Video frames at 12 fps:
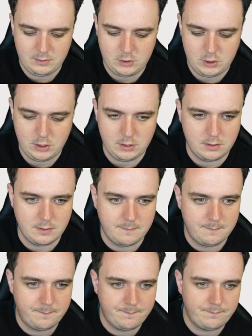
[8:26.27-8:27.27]
June,
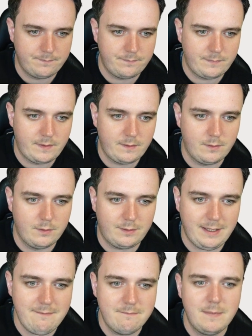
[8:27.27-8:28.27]

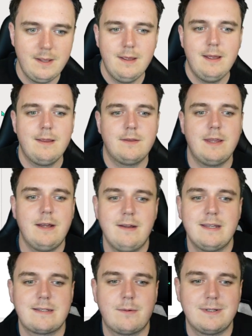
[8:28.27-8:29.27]
okay? There
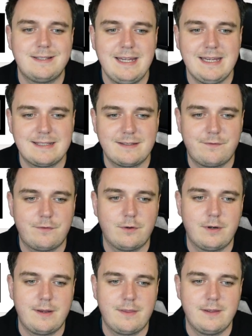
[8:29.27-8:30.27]
is our date
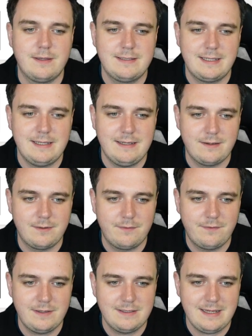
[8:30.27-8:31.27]
for the ticket now.
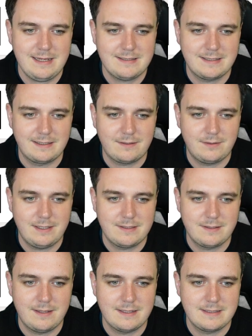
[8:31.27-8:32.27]
Fantastic. Okay,
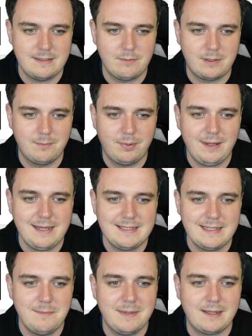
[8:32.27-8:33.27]
so that is in. We can place
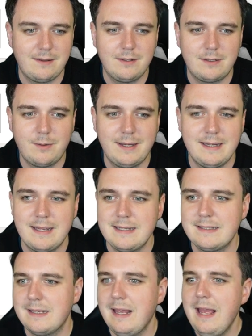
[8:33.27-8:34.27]
it, make it look quite
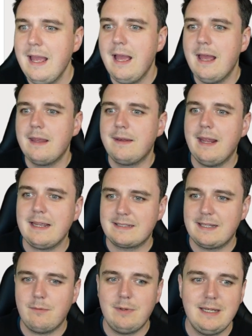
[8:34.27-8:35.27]
nice. Next
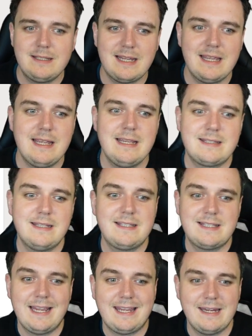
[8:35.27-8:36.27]
thing we need is the
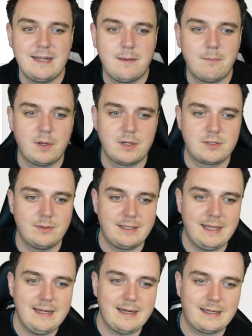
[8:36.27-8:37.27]
ticket number. So
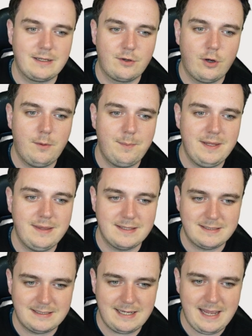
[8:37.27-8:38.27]
again, I can copy
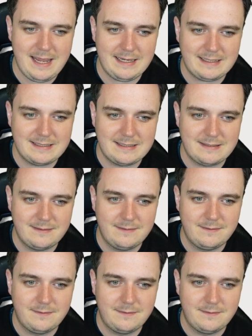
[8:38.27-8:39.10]
this text,